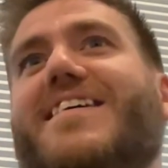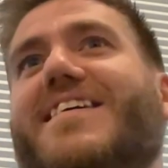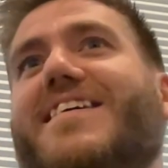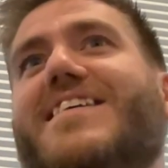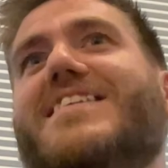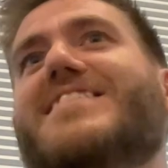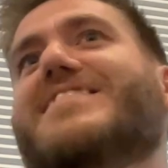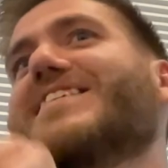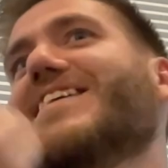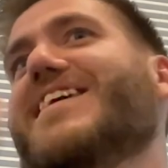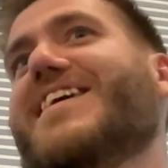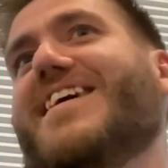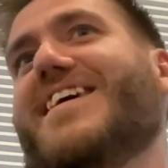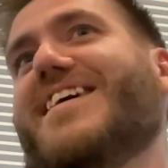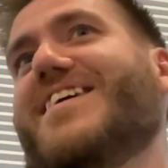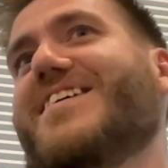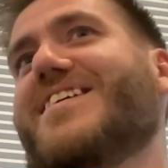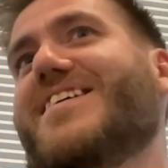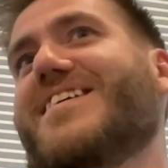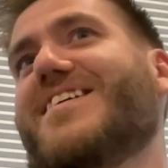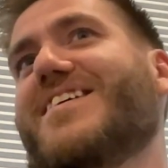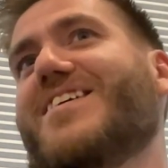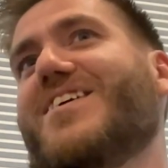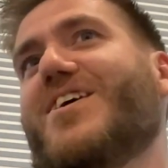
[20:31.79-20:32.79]
He doesn't get,
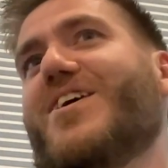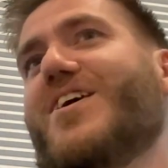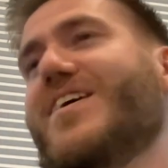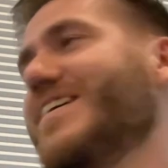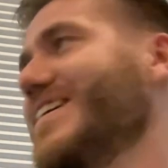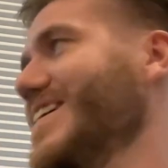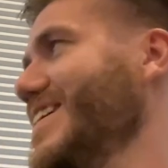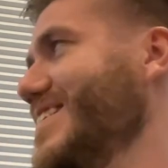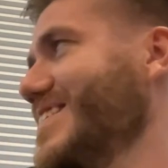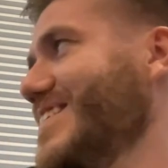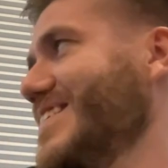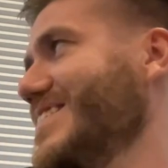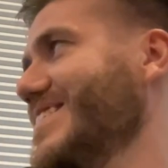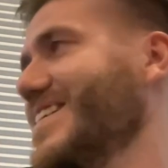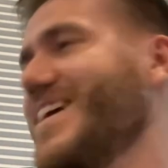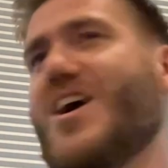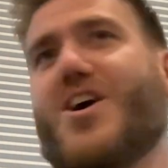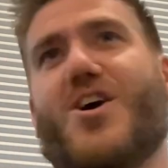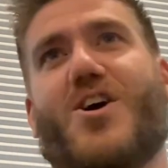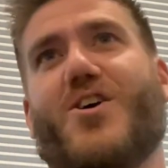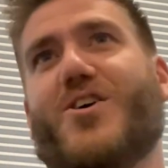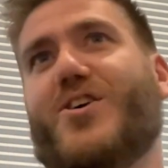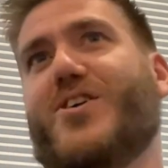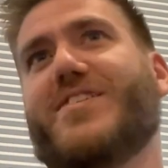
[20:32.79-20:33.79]
he's
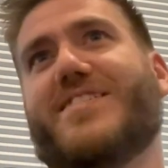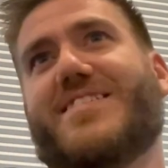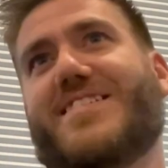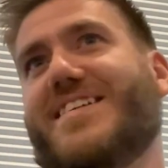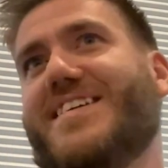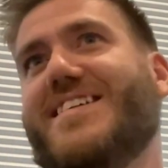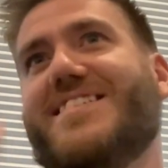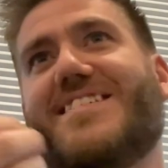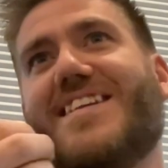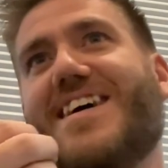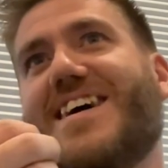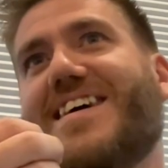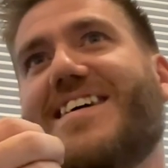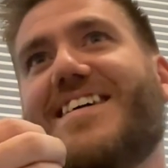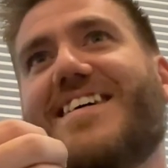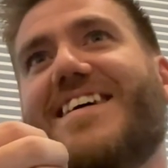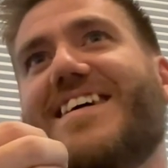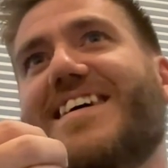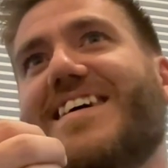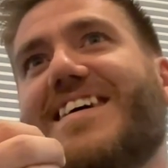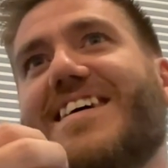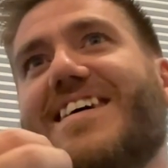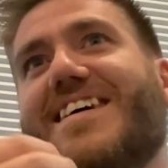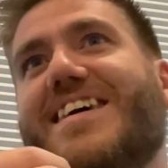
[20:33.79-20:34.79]
not hurt. He
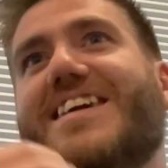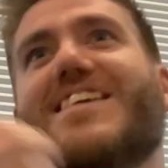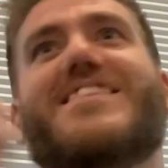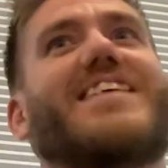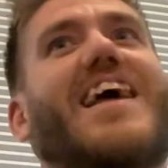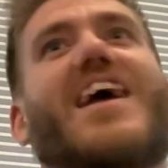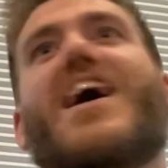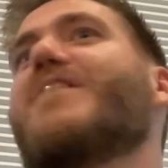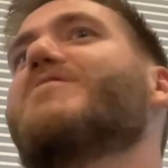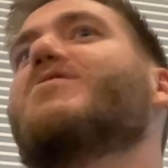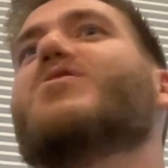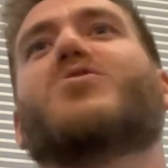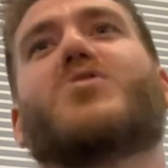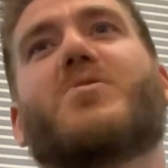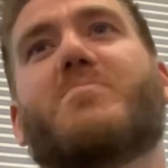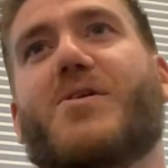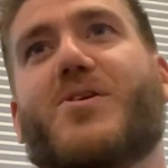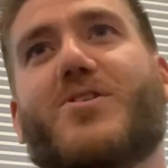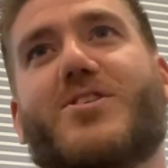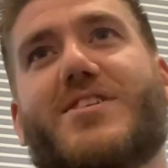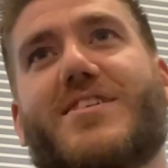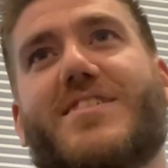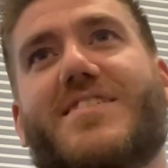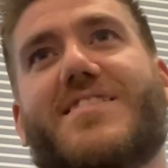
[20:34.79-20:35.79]
doesn't have those
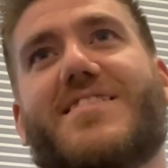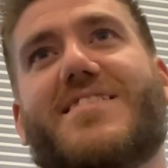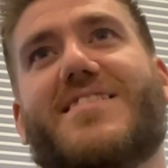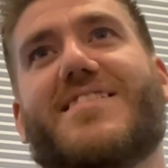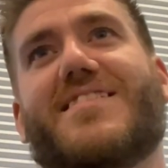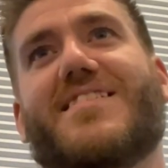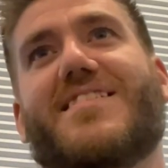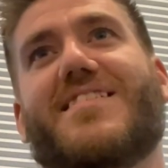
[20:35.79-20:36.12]
emotions,